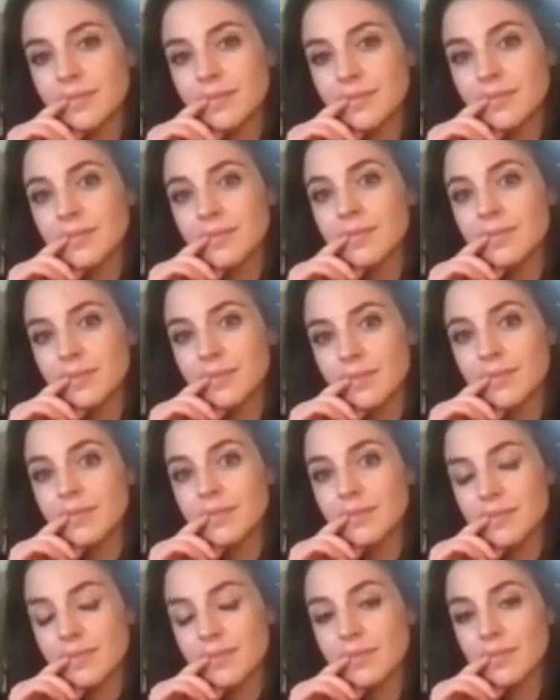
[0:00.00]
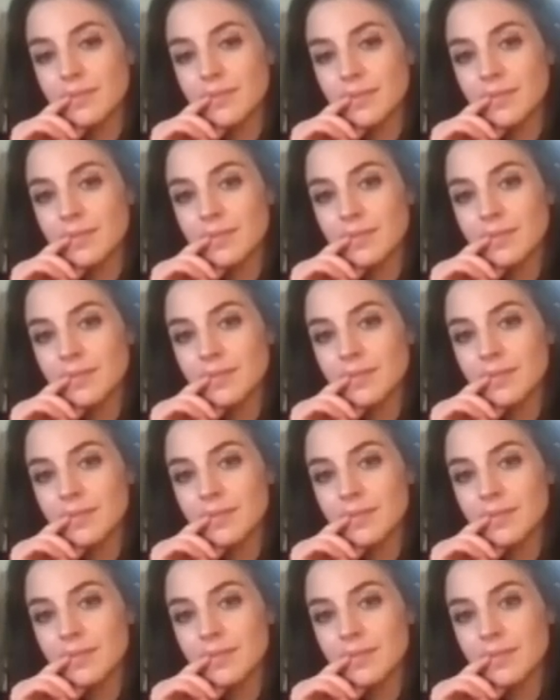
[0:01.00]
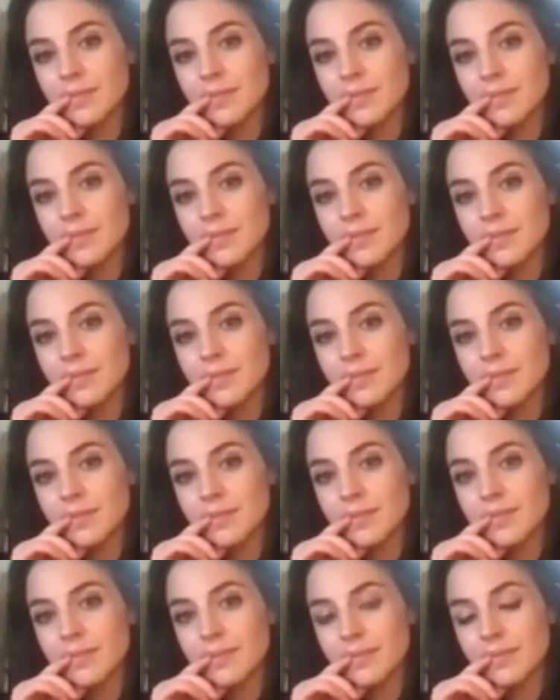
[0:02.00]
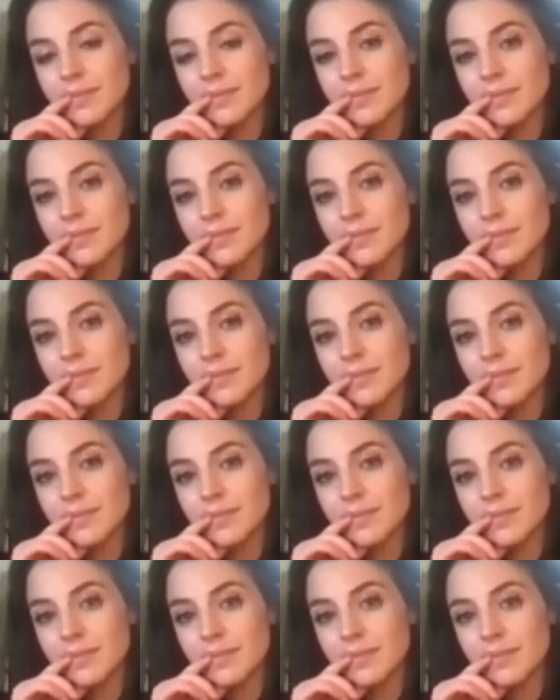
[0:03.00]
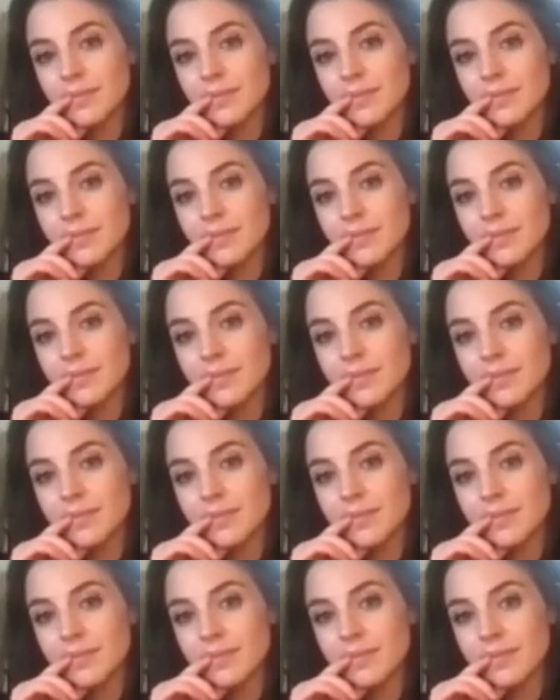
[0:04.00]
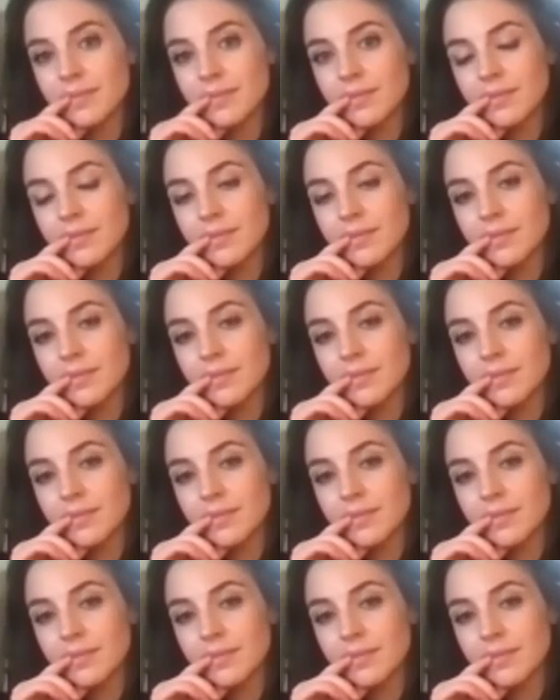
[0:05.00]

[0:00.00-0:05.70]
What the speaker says: (not speaking)